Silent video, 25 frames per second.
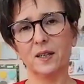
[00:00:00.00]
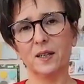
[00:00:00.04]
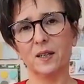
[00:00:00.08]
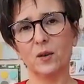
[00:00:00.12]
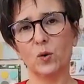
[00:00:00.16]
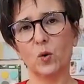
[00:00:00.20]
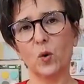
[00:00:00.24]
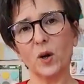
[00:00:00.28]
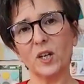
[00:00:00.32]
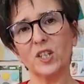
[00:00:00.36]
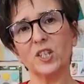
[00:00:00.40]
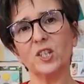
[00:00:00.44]

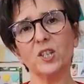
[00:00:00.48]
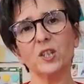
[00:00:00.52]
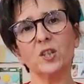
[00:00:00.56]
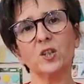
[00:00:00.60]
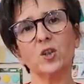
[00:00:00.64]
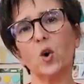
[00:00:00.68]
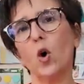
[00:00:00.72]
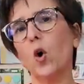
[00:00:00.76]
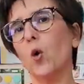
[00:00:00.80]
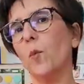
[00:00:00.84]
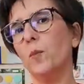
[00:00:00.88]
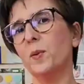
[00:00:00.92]

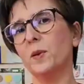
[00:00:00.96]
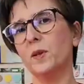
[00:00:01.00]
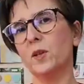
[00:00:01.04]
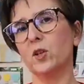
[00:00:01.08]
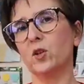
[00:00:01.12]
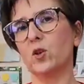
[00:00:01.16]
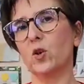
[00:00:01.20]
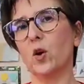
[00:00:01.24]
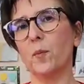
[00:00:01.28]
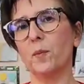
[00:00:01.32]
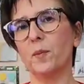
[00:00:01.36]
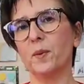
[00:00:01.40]
questions open the
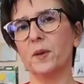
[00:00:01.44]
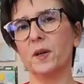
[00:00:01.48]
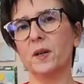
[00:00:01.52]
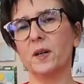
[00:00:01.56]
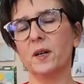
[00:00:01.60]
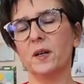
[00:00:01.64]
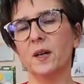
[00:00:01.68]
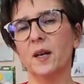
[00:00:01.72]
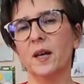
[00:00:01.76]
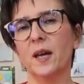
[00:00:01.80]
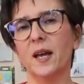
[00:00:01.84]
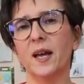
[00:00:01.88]

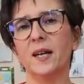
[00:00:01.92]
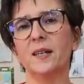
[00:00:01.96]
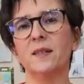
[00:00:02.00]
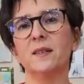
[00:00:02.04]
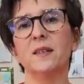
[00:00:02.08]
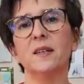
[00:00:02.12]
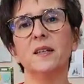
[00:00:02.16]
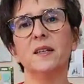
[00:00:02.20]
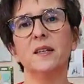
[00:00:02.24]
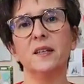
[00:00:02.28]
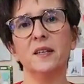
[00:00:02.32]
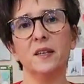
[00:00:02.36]
topic,
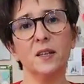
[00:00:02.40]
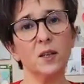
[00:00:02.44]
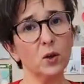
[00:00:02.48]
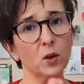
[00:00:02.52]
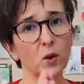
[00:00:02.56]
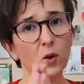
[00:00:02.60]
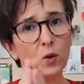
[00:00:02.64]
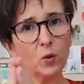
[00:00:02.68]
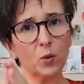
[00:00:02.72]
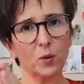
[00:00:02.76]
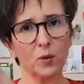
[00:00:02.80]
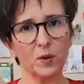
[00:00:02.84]
and
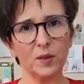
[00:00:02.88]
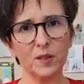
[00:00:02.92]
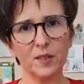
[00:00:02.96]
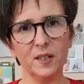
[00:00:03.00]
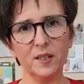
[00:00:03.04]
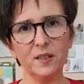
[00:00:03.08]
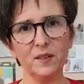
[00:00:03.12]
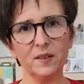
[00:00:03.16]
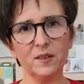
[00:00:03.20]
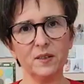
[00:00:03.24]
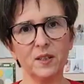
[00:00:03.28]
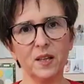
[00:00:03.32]

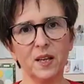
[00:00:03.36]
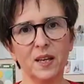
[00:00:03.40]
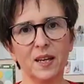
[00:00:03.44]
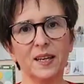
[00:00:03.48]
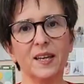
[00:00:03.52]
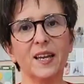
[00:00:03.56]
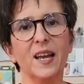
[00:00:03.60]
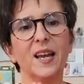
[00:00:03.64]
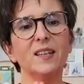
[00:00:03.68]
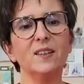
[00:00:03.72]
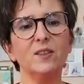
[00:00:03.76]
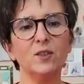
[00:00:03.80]
inquiries
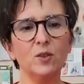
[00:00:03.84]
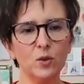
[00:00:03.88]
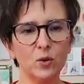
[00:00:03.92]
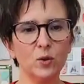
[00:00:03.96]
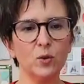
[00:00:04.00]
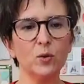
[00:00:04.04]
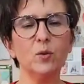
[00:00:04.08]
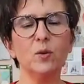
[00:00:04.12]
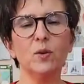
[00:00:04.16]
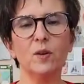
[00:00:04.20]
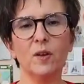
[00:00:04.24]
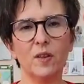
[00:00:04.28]
get
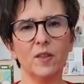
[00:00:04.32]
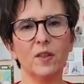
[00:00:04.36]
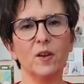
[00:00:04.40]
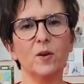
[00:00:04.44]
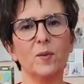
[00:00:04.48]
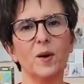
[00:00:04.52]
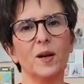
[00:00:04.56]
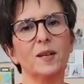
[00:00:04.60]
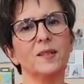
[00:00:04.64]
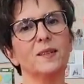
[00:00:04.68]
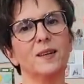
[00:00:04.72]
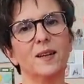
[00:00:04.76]
you the
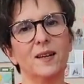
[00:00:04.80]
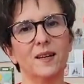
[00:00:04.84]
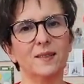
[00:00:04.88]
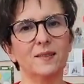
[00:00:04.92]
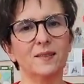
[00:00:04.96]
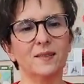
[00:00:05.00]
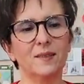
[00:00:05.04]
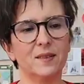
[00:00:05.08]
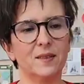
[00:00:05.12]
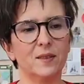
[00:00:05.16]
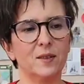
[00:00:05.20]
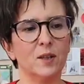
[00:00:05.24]
right
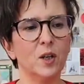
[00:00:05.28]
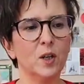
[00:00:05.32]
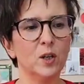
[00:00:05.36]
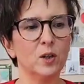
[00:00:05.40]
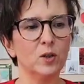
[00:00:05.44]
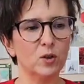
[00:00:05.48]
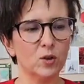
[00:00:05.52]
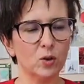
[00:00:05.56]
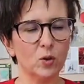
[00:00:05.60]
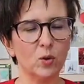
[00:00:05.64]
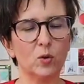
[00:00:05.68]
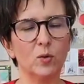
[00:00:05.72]
answer.
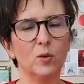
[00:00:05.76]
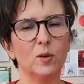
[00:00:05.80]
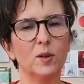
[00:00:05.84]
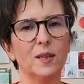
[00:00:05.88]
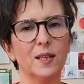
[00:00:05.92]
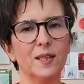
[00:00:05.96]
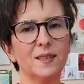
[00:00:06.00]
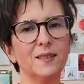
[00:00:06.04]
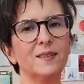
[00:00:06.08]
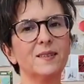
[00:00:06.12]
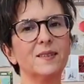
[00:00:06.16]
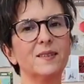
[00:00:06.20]
So
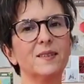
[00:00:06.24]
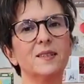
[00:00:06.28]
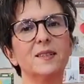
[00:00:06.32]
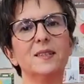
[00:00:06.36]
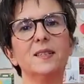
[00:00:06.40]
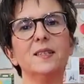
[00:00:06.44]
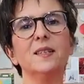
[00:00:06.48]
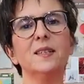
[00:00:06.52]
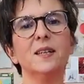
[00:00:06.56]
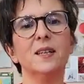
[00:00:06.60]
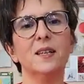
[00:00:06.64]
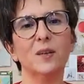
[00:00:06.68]
let's
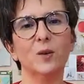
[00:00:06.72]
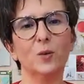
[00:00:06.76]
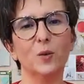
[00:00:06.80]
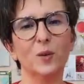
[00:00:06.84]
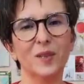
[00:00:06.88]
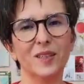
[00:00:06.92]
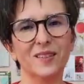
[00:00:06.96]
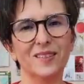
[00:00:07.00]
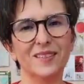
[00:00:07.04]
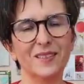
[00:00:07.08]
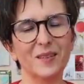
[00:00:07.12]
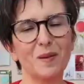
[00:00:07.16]
see
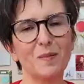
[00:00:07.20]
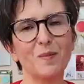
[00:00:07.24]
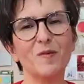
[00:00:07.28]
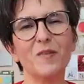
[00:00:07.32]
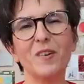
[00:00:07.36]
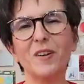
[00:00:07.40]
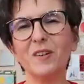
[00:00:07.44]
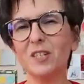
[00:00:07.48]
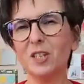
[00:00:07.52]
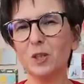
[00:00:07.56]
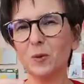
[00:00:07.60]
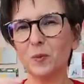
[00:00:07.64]
with some
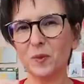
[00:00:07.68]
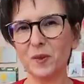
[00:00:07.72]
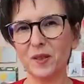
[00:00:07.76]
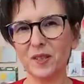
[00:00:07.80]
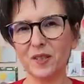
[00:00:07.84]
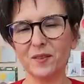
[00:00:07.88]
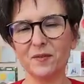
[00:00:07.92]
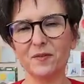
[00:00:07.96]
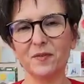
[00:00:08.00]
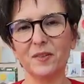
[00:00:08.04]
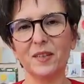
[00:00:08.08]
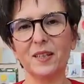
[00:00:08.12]
very
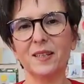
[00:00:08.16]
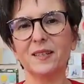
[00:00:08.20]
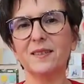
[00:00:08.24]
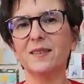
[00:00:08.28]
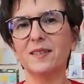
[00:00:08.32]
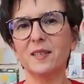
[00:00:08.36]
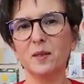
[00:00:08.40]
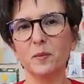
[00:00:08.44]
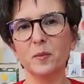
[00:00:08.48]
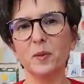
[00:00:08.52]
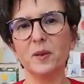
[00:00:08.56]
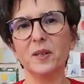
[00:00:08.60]
specific and
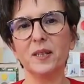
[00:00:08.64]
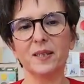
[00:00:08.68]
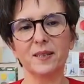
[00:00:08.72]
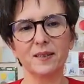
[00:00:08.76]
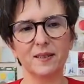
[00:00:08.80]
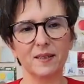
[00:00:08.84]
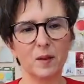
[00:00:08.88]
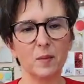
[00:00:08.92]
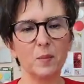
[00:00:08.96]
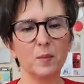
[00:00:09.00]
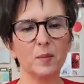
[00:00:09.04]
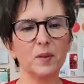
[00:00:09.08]
simple
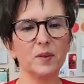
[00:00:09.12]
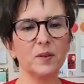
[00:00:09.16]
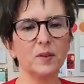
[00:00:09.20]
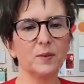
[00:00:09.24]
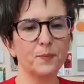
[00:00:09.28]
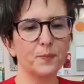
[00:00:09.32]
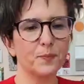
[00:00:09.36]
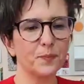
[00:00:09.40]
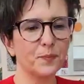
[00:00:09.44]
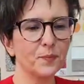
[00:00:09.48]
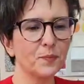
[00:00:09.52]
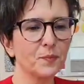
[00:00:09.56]

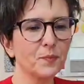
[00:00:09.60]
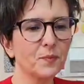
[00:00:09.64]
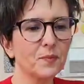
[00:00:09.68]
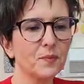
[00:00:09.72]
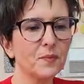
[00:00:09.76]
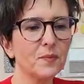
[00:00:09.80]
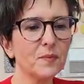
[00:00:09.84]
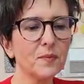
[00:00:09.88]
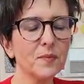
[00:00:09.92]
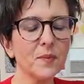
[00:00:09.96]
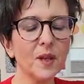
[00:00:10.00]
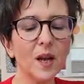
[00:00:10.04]
examples
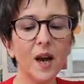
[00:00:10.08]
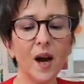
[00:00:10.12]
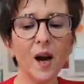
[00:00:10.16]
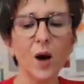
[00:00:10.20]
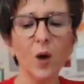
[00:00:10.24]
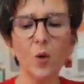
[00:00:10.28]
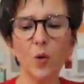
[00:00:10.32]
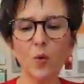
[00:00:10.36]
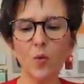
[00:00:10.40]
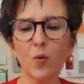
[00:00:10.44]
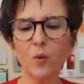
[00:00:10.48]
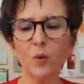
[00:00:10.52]

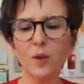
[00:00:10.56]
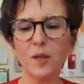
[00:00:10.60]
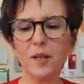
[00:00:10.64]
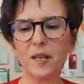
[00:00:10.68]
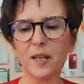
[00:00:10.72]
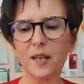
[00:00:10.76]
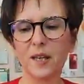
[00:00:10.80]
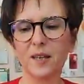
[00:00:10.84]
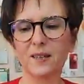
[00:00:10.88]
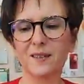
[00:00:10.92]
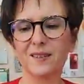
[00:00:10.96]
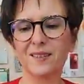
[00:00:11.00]
how we
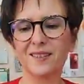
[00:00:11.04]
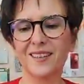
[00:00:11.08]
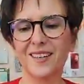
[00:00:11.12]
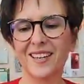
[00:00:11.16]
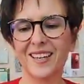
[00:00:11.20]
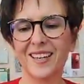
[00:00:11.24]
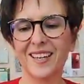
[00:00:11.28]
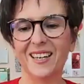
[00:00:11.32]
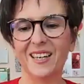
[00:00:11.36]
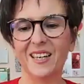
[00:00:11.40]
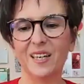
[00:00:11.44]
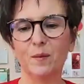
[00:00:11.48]
can
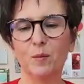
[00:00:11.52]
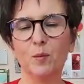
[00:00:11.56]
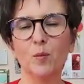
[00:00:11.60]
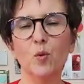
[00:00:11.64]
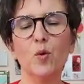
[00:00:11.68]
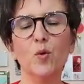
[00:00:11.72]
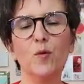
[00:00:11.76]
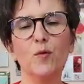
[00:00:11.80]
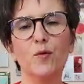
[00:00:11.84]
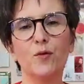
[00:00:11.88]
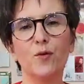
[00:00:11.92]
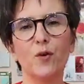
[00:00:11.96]

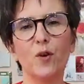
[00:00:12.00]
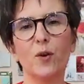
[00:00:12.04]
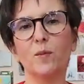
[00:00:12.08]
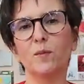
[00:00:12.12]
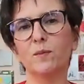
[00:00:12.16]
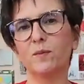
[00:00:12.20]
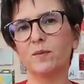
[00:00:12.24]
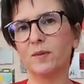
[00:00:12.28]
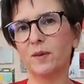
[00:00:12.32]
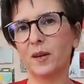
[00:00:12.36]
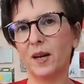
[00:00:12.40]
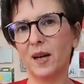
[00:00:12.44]
move
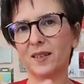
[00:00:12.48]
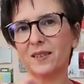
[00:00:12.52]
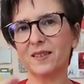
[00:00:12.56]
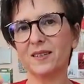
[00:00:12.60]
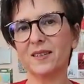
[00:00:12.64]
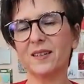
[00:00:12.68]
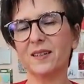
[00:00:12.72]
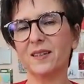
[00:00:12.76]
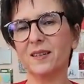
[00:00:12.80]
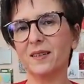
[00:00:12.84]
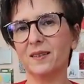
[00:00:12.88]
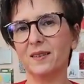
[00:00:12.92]
from
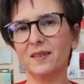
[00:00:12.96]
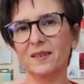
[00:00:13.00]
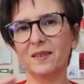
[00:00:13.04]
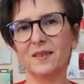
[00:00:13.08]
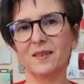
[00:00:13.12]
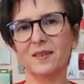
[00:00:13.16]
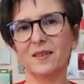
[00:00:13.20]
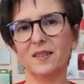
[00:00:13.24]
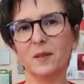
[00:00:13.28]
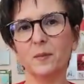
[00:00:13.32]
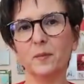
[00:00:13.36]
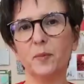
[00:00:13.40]
asking
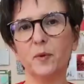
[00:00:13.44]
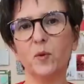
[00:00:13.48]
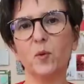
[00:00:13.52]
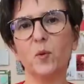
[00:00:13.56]
simple